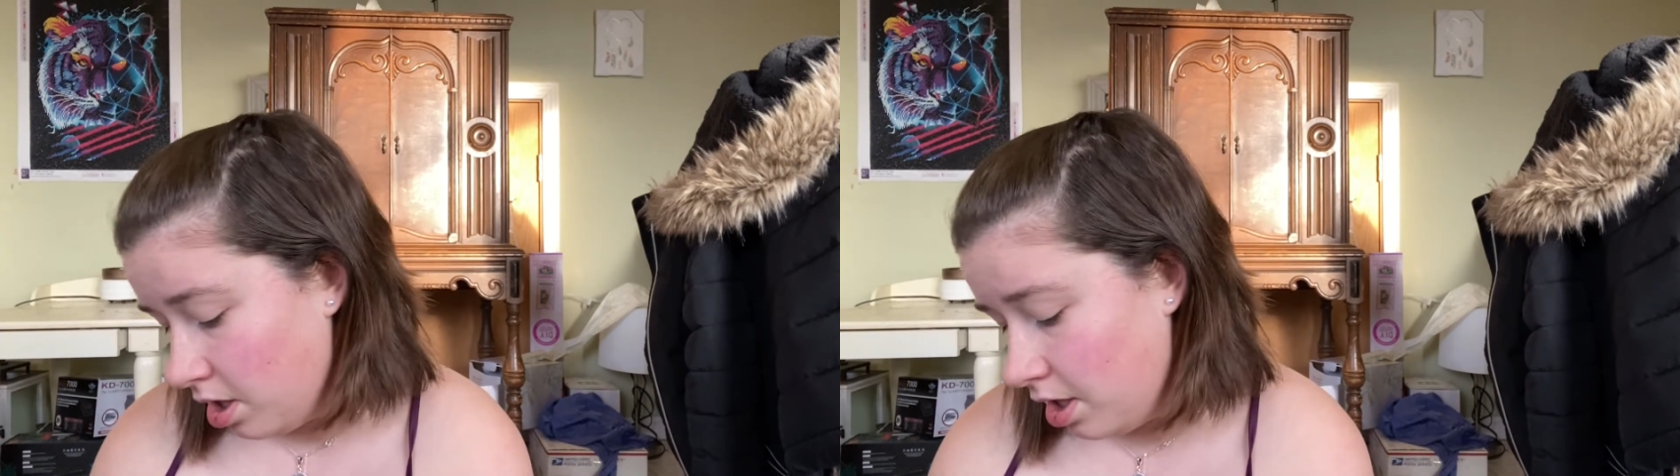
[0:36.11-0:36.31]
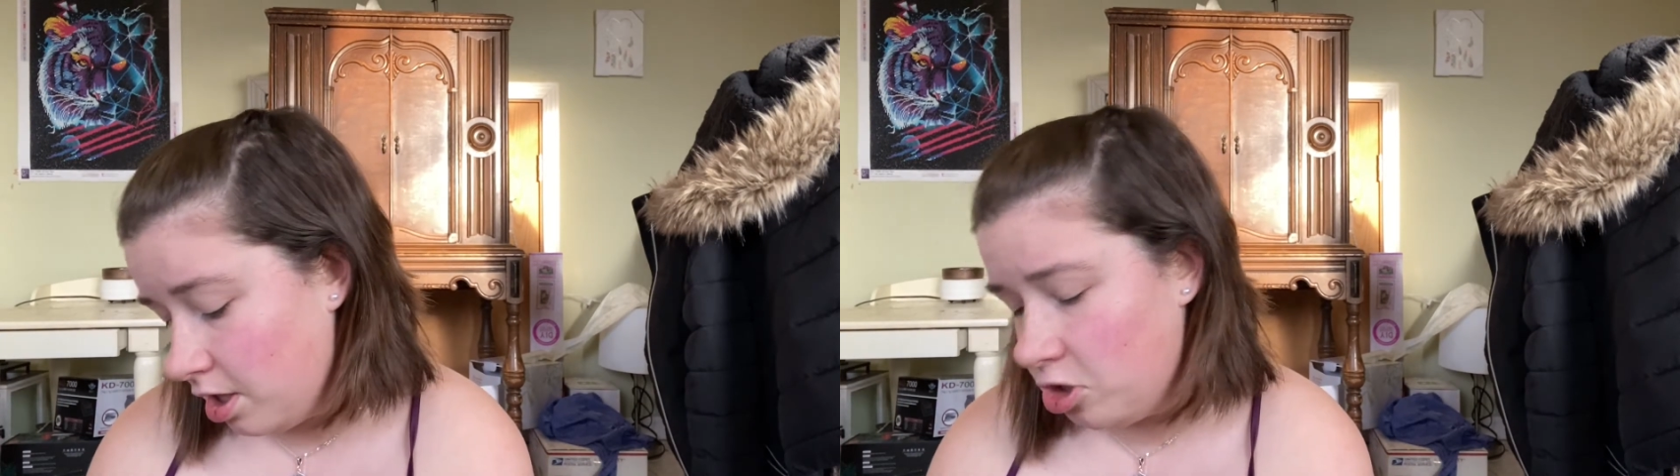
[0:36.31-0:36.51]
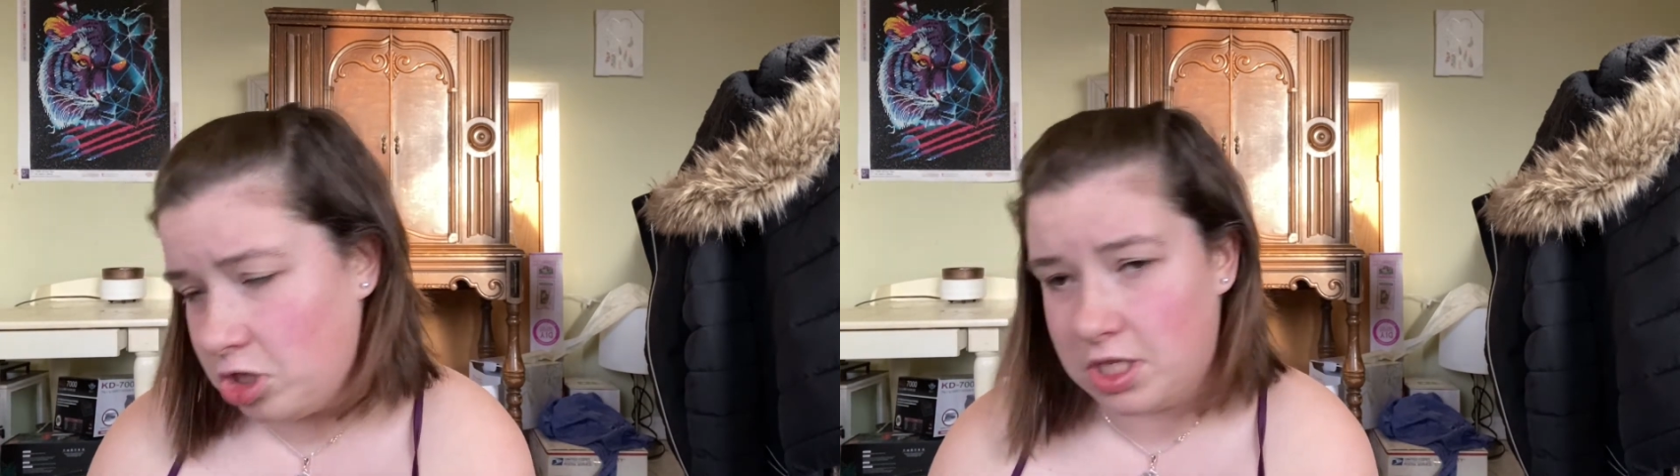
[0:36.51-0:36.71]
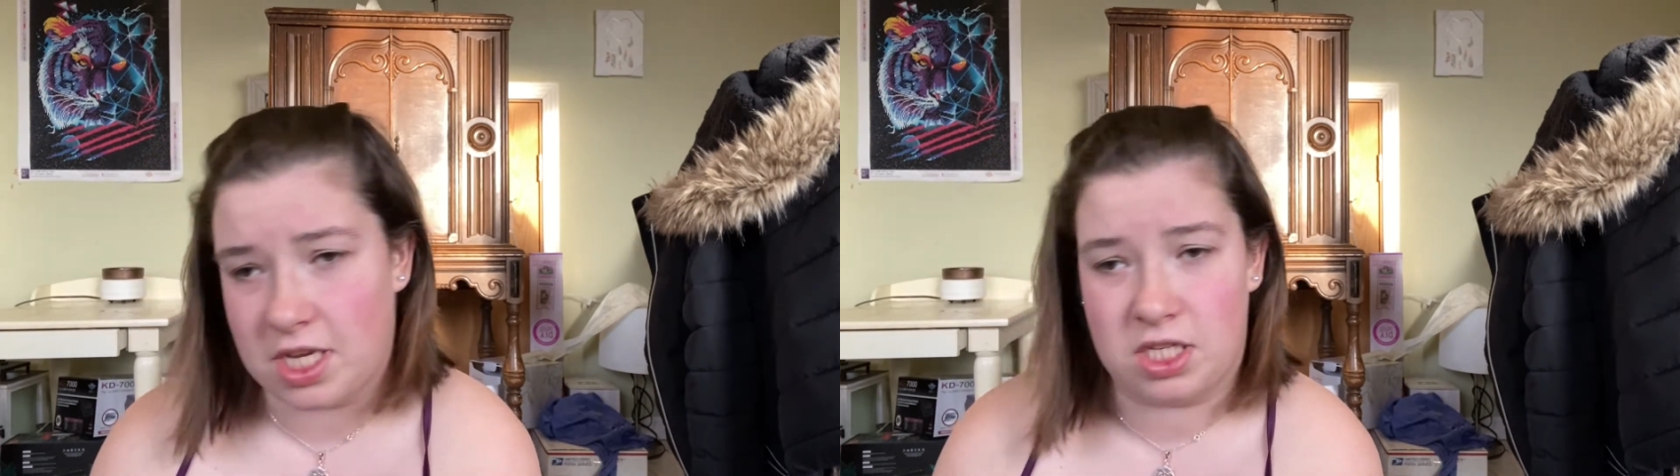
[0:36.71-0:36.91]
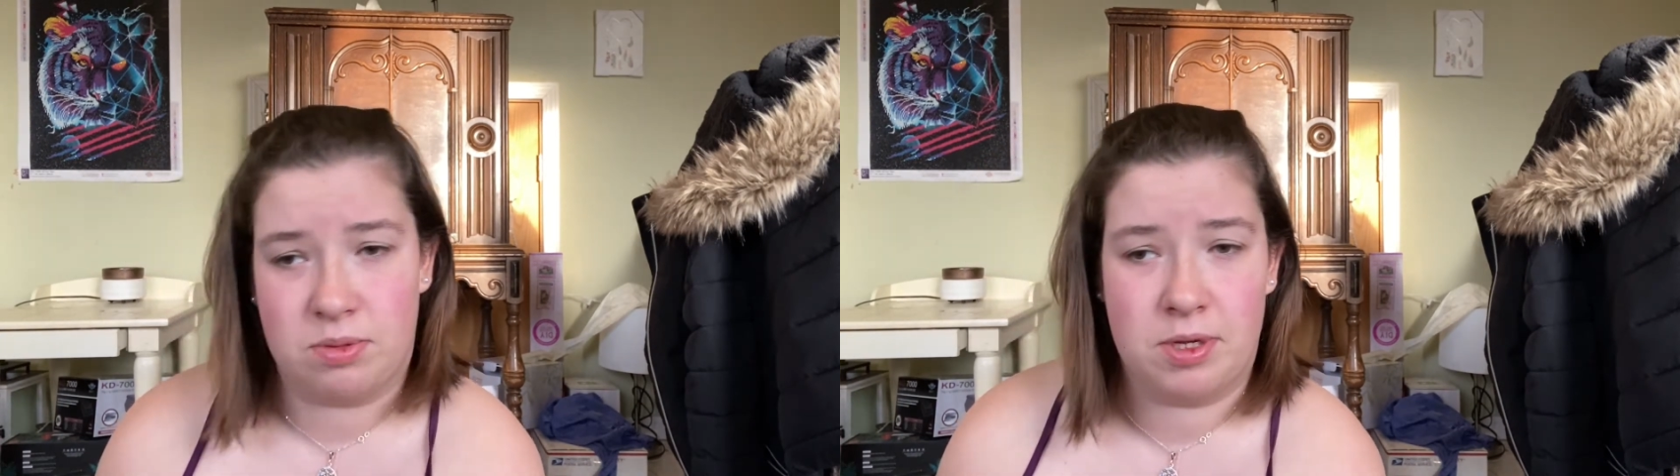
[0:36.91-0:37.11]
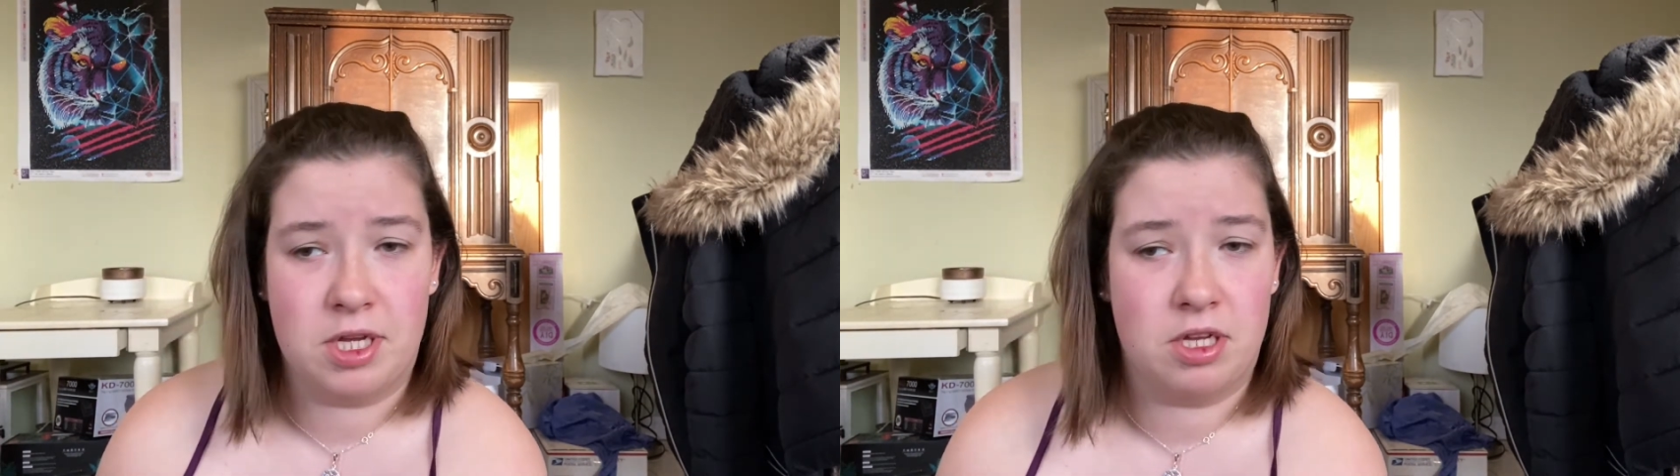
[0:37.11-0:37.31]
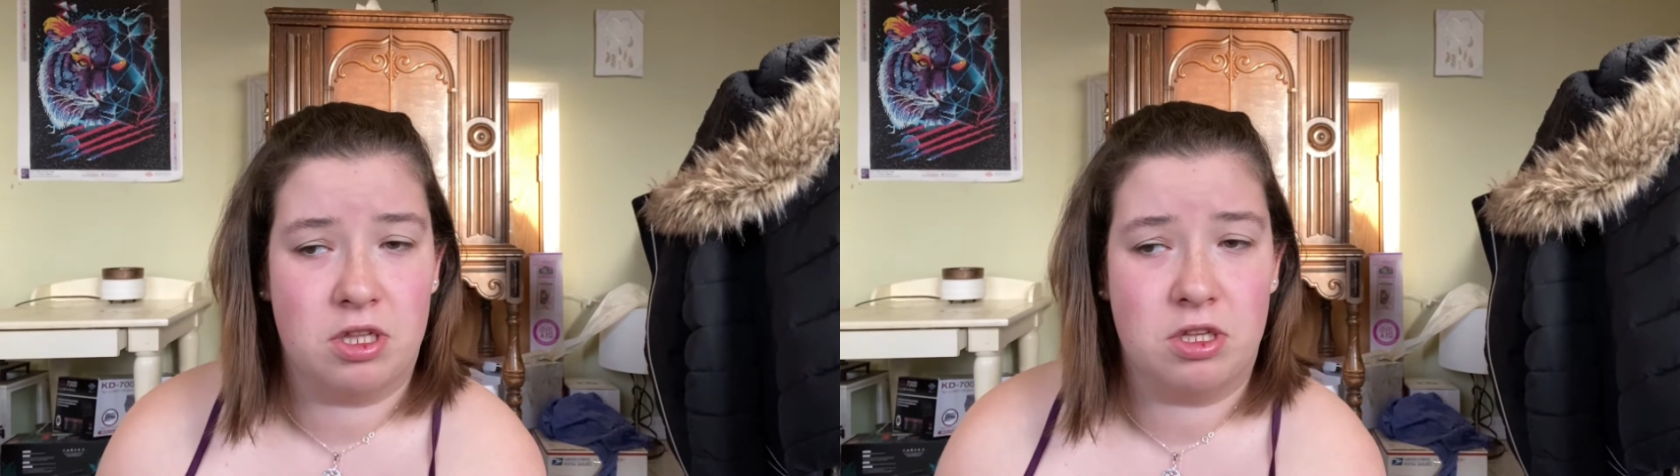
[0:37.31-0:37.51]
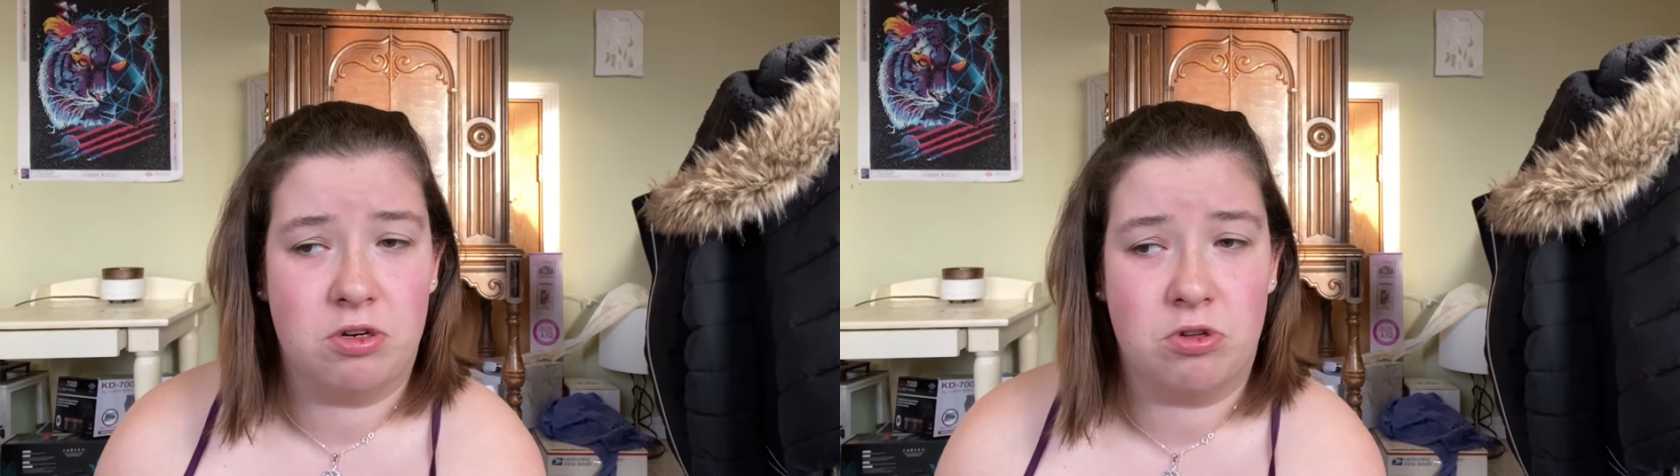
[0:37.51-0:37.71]
it usually takes me a
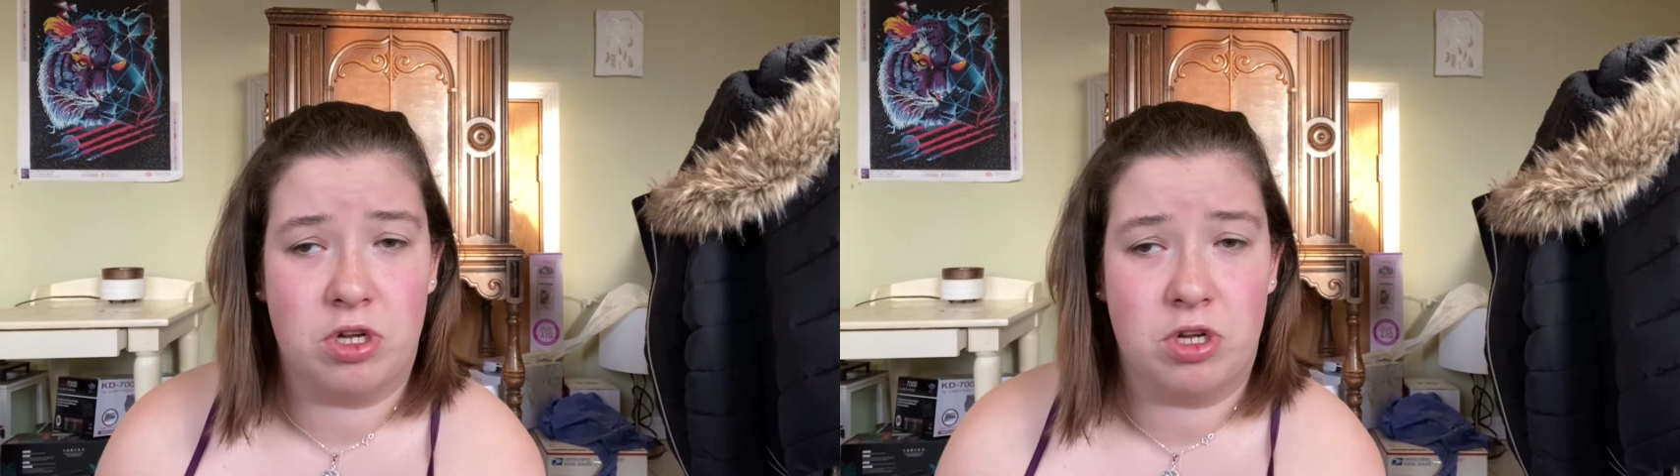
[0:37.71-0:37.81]
little